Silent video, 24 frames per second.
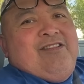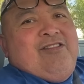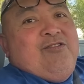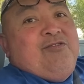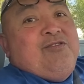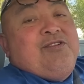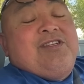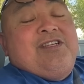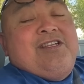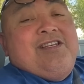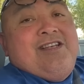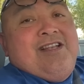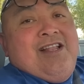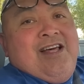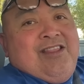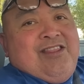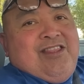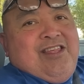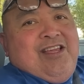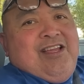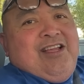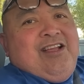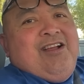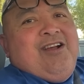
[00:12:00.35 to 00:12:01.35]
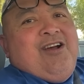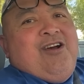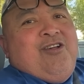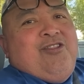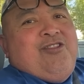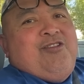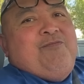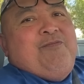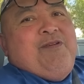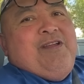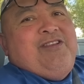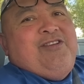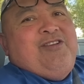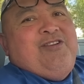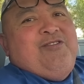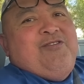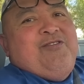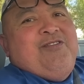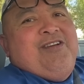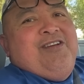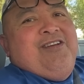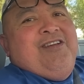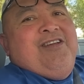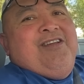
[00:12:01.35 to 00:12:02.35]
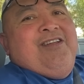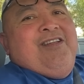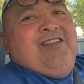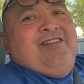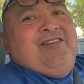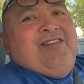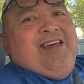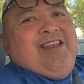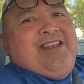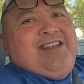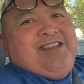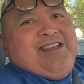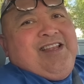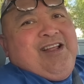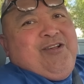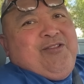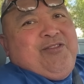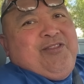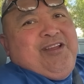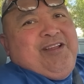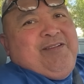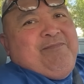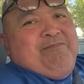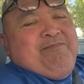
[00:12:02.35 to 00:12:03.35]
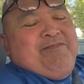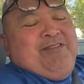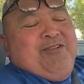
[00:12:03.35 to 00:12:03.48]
There's nothing on the menu that is healthy.